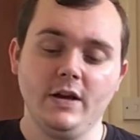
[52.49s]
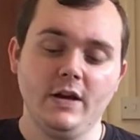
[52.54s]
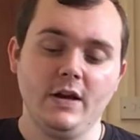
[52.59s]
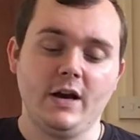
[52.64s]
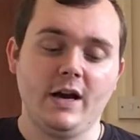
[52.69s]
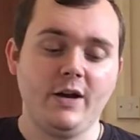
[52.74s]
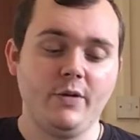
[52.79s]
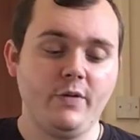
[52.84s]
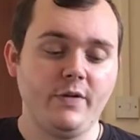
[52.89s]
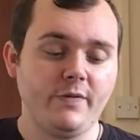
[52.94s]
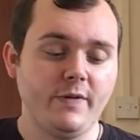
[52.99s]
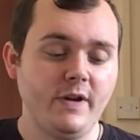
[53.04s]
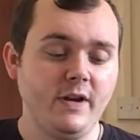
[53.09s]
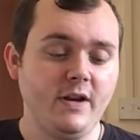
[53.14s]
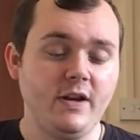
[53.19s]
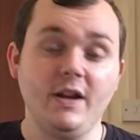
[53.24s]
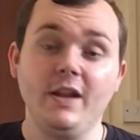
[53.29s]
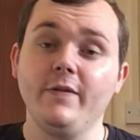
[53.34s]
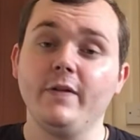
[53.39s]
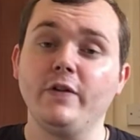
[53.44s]
I was thinking
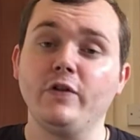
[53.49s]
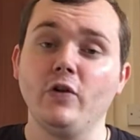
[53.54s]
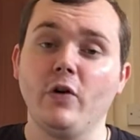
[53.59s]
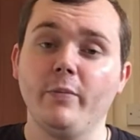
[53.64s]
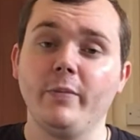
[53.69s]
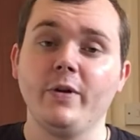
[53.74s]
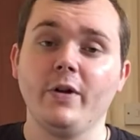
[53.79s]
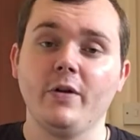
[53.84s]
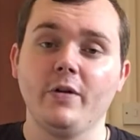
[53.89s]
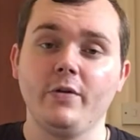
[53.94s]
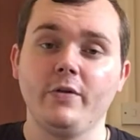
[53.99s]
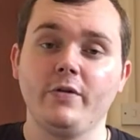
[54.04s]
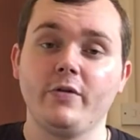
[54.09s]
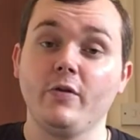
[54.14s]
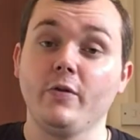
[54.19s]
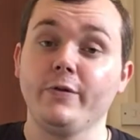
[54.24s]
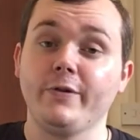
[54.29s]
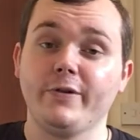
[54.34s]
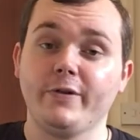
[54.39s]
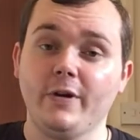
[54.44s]
either Domino's or
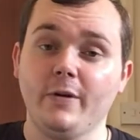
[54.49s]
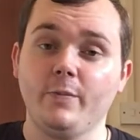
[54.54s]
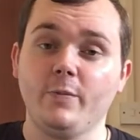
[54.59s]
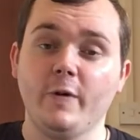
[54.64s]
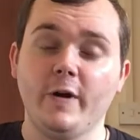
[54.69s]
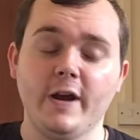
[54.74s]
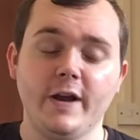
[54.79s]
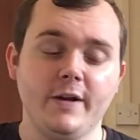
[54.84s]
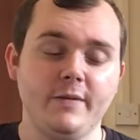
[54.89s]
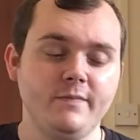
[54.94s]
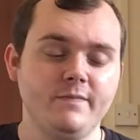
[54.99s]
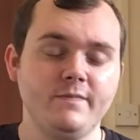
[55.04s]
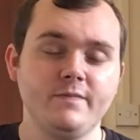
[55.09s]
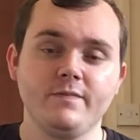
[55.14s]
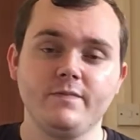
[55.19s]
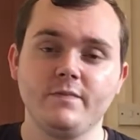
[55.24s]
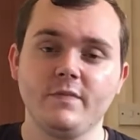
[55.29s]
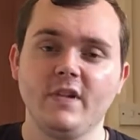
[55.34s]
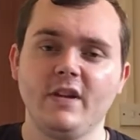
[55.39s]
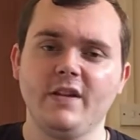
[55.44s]
Subway,
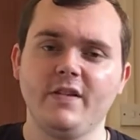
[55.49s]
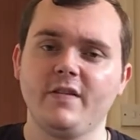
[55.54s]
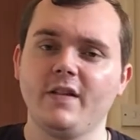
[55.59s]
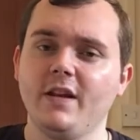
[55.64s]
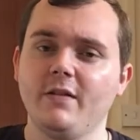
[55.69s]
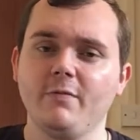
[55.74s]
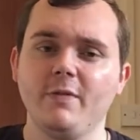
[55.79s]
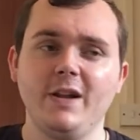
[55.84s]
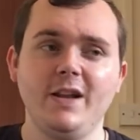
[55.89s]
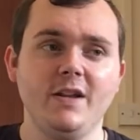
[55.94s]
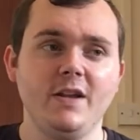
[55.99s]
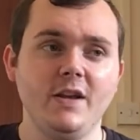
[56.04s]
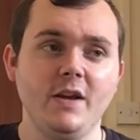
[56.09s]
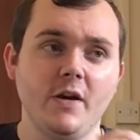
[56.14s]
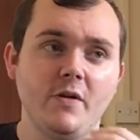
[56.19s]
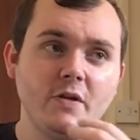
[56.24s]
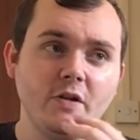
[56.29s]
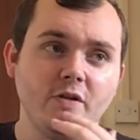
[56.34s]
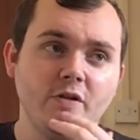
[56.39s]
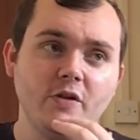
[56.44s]
as they're really the
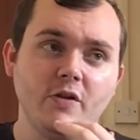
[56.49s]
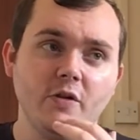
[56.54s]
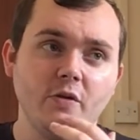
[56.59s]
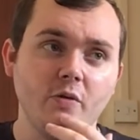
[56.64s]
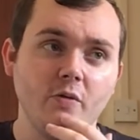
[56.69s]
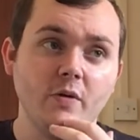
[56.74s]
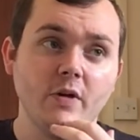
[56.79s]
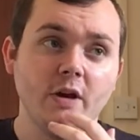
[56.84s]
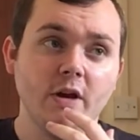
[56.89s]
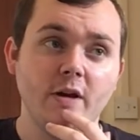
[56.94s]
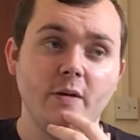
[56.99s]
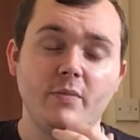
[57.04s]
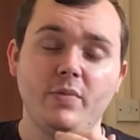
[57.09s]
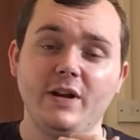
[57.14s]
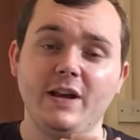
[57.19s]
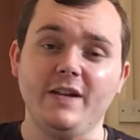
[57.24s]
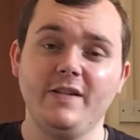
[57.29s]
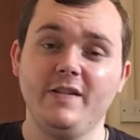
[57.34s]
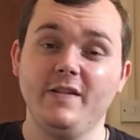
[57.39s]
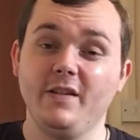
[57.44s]
only two
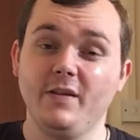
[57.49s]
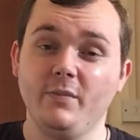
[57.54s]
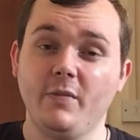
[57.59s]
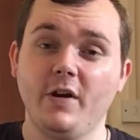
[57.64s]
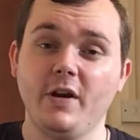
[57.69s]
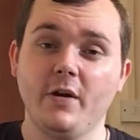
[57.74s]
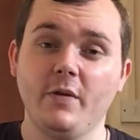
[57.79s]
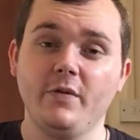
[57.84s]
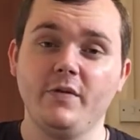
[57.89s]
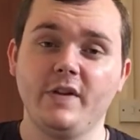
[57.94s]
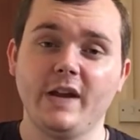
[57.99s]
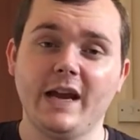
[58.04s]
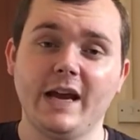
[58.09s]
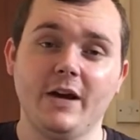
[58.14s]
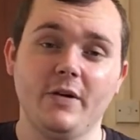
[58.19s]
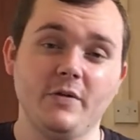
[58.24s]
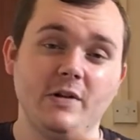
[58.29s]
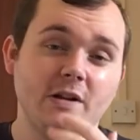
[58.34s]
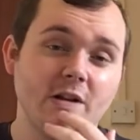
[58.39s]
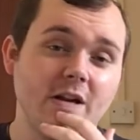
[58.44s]
places in my own
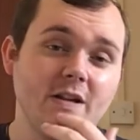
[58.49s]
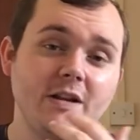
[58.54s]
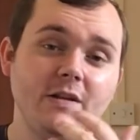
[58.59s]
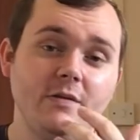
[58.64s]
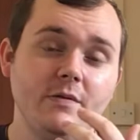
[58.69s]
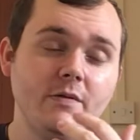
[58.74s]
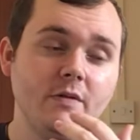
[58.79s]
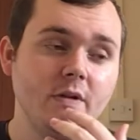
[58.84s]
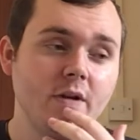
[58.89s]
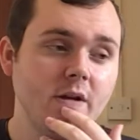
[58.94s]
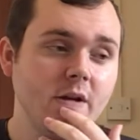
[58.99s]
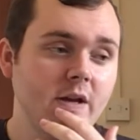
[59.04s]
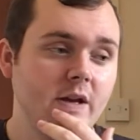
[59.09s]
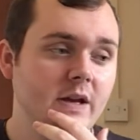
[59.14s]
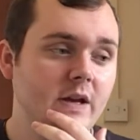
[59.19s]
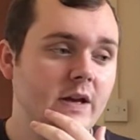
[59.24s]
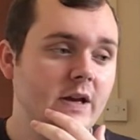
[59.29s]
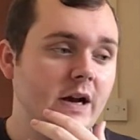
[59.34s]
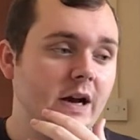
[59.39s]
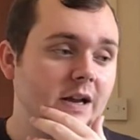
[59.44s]
town, and I didn't
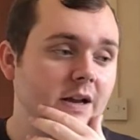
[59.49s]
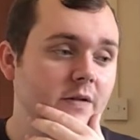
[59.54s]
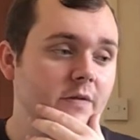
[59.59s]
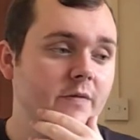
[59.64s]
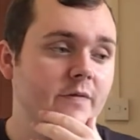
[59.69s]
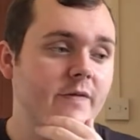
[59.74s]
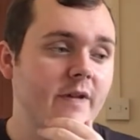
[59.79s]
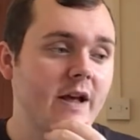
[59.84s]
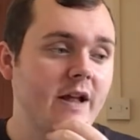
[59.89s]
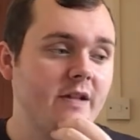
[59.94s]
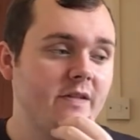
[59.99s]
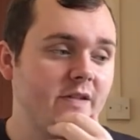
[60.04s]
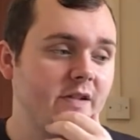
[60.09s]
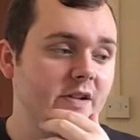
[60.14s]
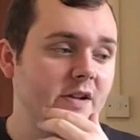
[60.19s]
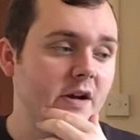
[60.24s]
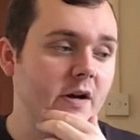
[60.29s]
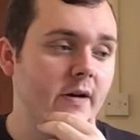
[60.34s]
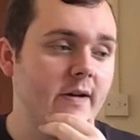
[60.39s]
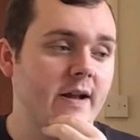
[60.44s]
fancy
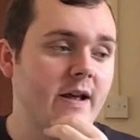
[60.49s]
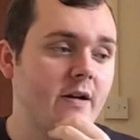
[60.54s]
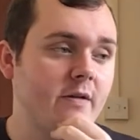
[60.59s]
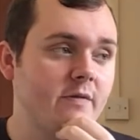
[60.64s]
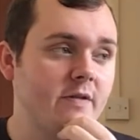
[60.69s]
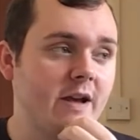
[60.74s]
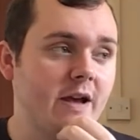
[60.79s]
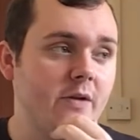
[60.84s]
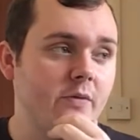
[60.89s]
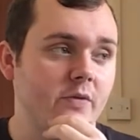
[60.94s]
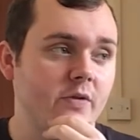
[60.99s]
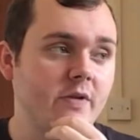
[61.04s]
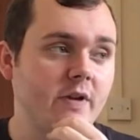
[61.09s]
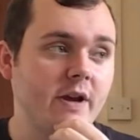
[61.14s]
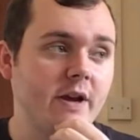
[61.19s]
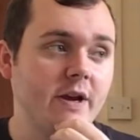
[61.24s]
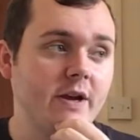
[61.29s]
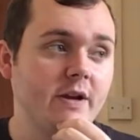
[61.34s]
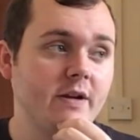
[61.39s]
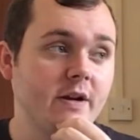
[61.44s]
going out of town
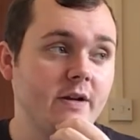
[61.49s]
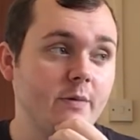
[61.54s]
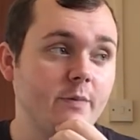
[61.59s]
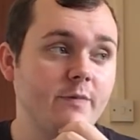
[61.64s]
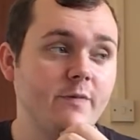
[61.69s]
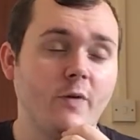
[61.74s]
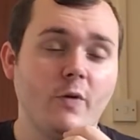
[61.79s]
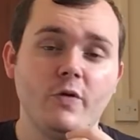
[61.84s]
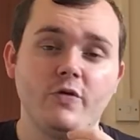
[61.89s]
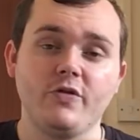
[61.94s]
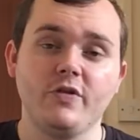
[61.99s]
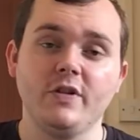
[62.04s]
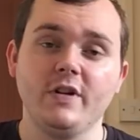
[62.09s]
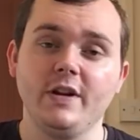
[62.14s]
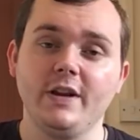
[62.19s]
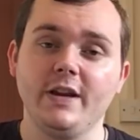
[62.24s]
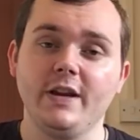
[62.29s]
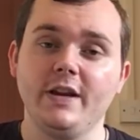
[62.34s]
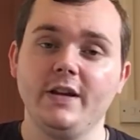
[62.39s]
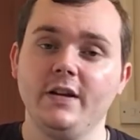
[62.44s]
today, and
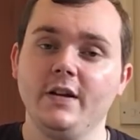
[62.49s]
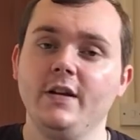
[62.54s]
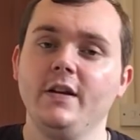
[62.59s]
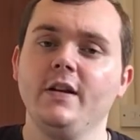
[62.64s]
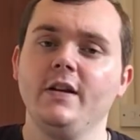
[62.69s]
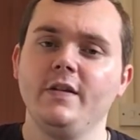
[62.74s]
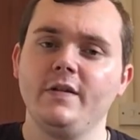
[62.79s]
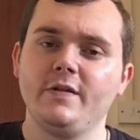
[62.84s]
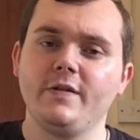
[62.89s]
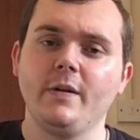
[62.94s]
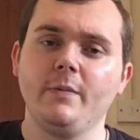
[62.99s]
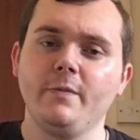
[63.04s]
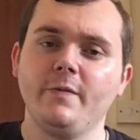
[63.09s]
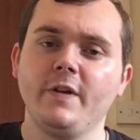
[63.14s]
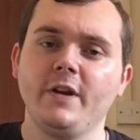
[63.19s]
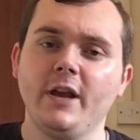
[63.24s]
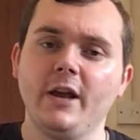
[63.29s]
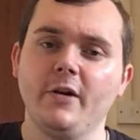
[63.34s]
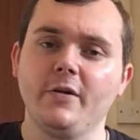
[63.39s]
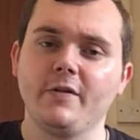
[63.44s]
unfortunately something
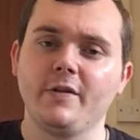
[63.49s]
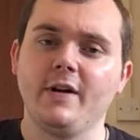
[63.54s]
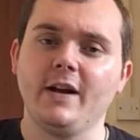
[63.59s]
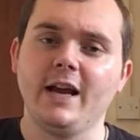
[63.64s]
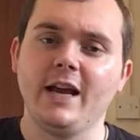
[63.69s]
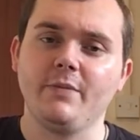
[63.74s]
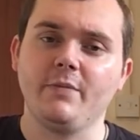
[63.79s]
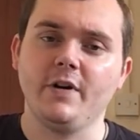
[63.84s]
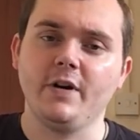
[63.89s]
else that I had my